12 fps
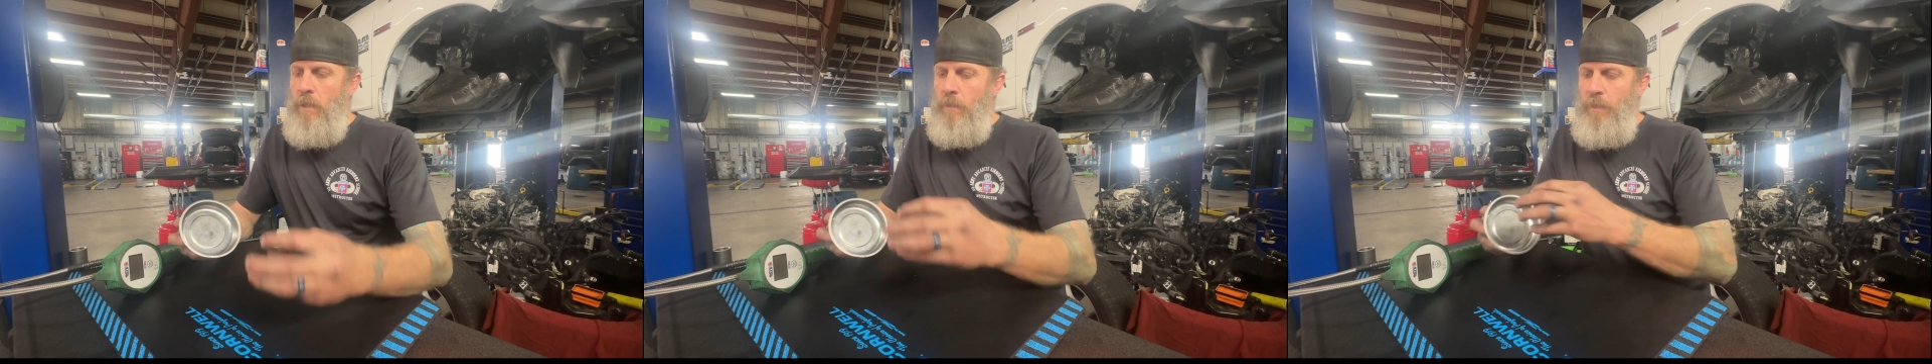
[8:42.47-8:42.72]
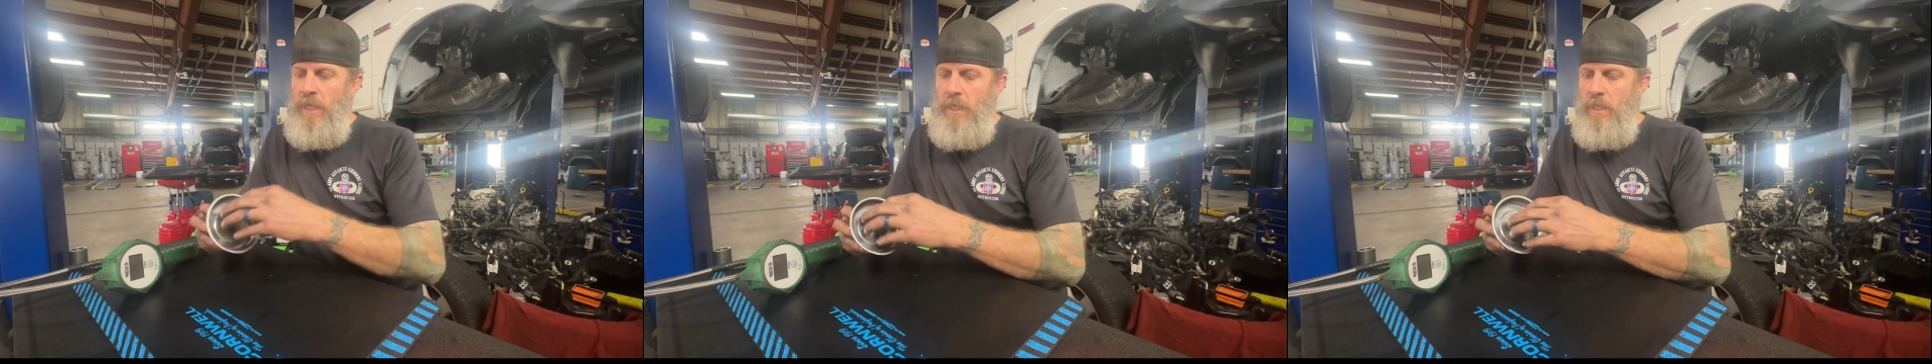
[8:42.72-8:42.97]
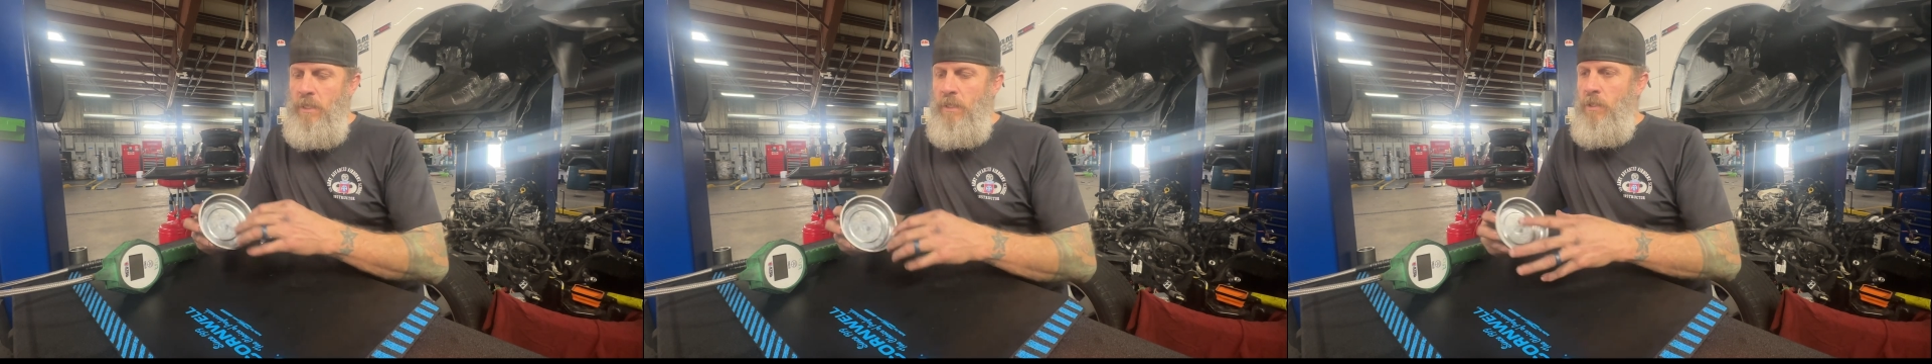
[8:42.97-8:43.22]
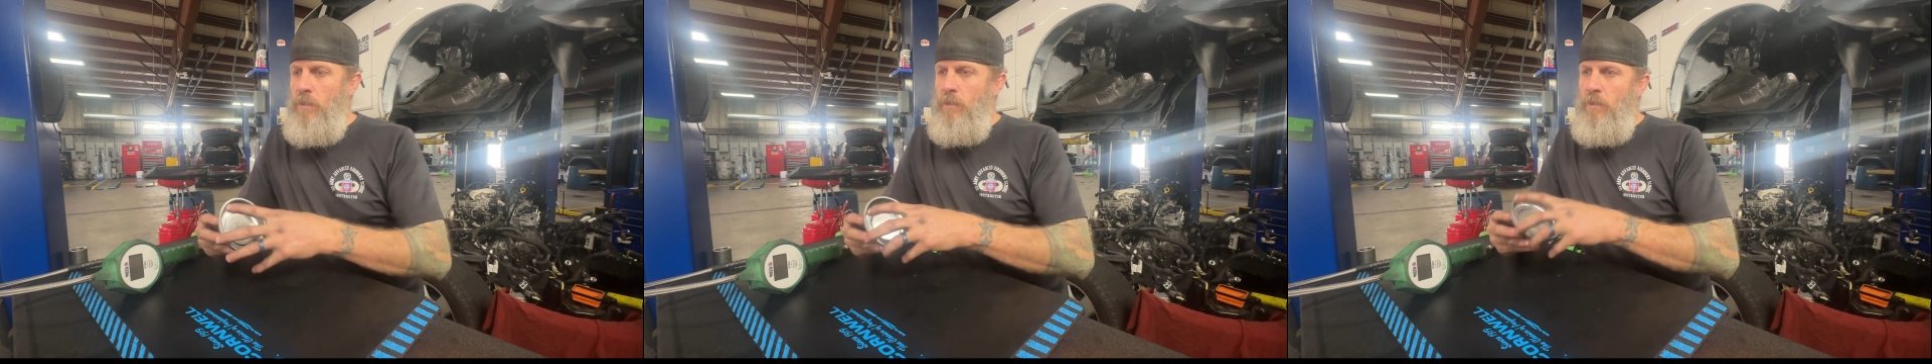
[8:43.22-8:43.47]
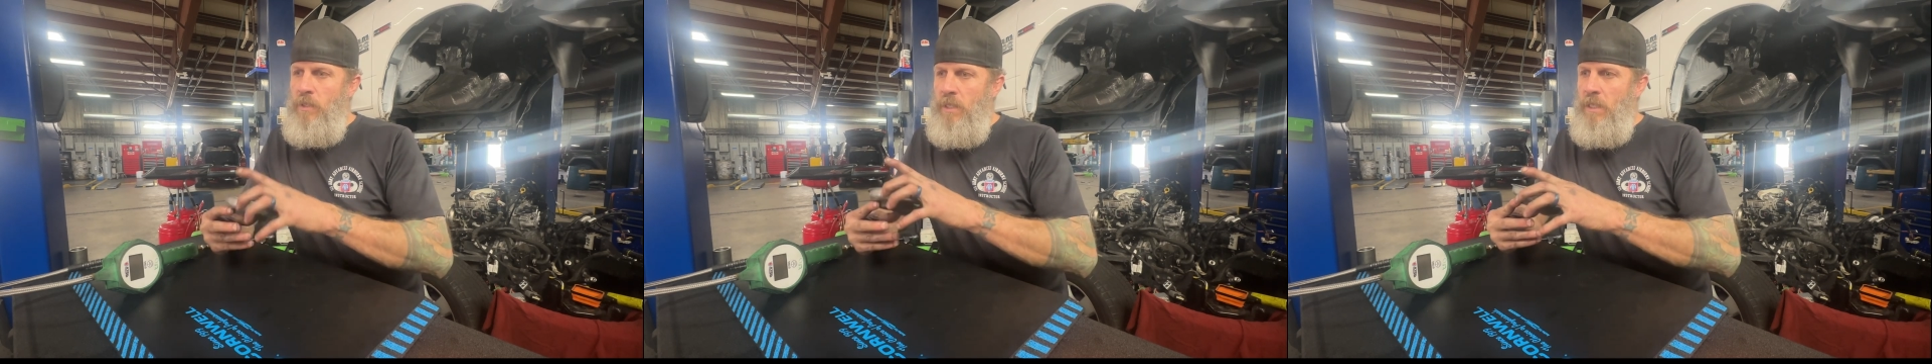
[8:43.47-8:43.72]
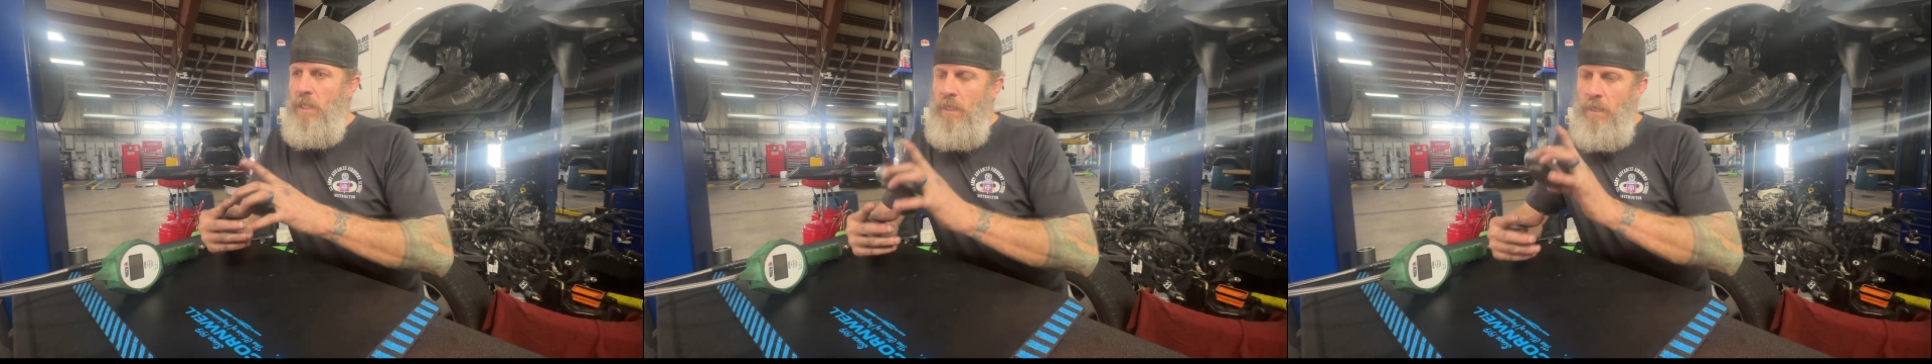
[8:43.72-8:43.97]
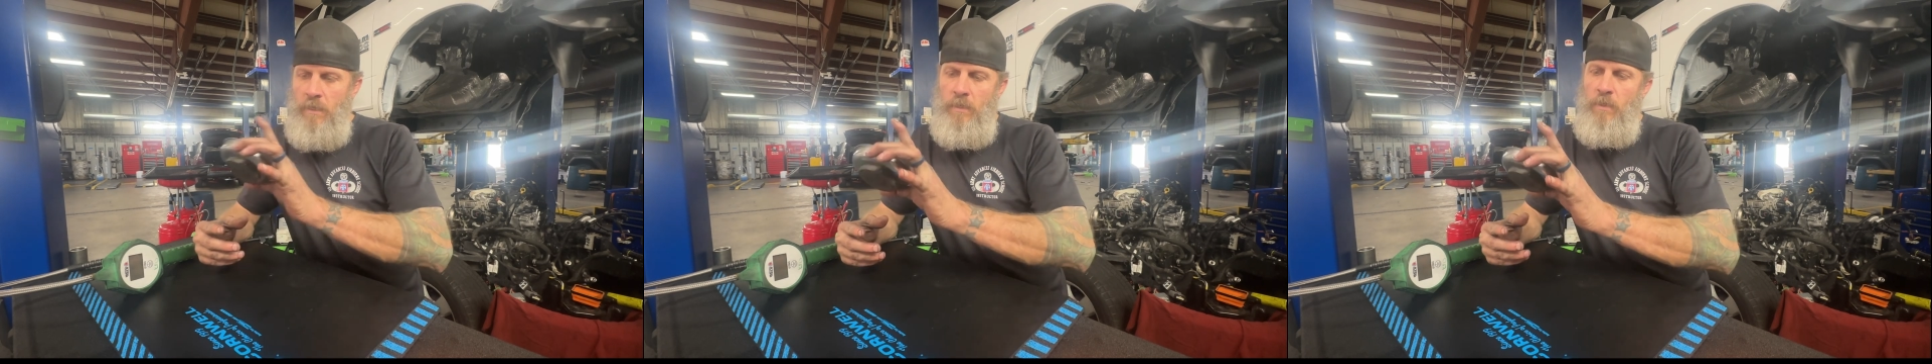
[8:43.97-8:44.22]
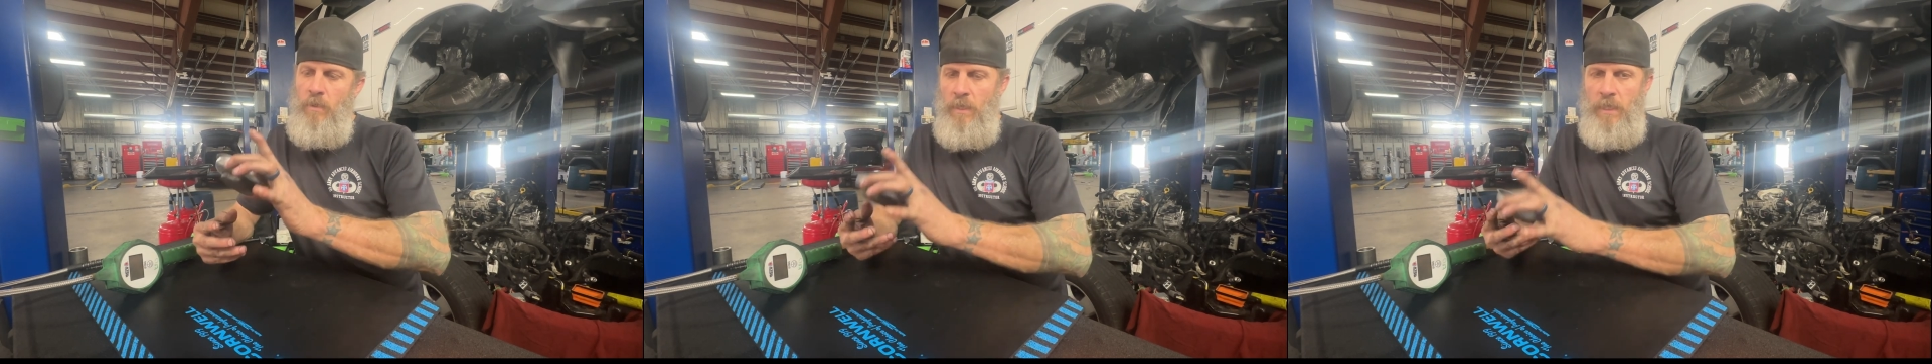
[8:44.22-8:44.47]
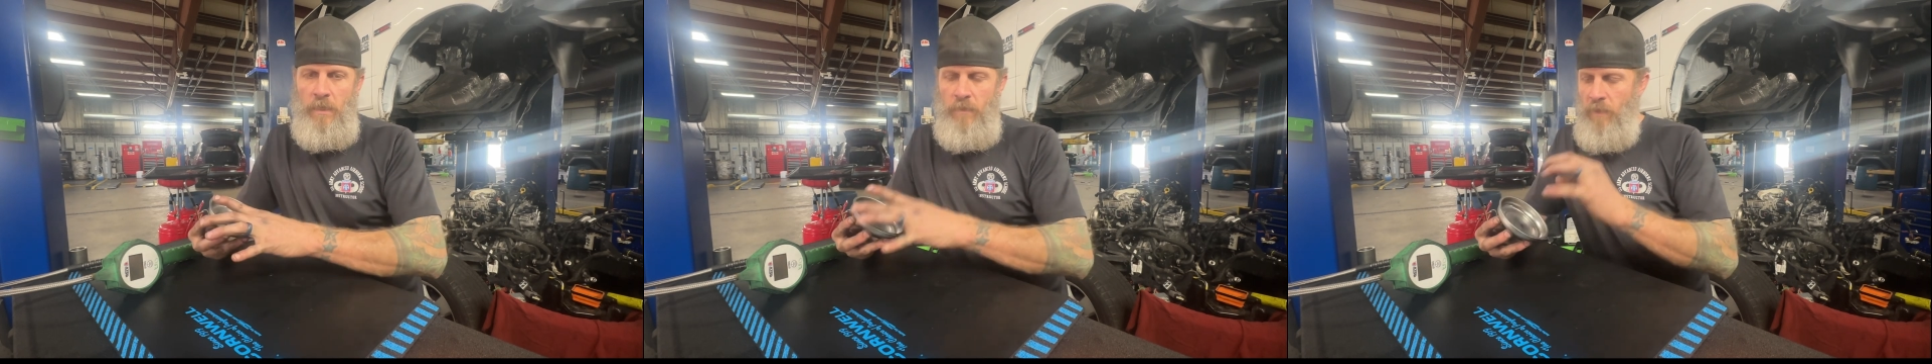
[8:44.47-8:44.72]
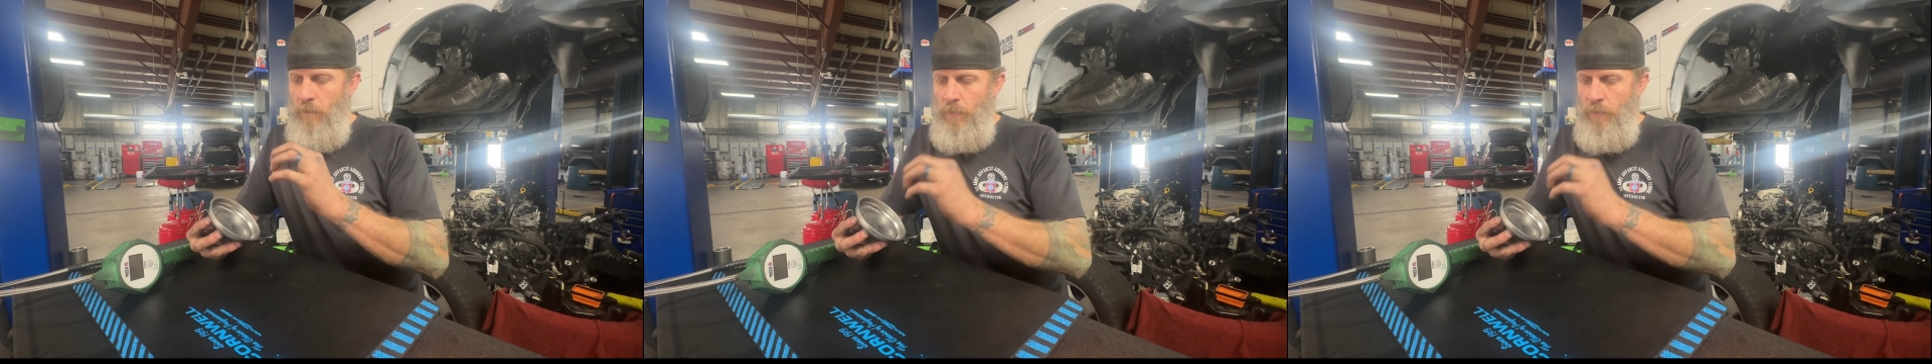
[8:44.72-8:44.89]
a place to stick this to a lift and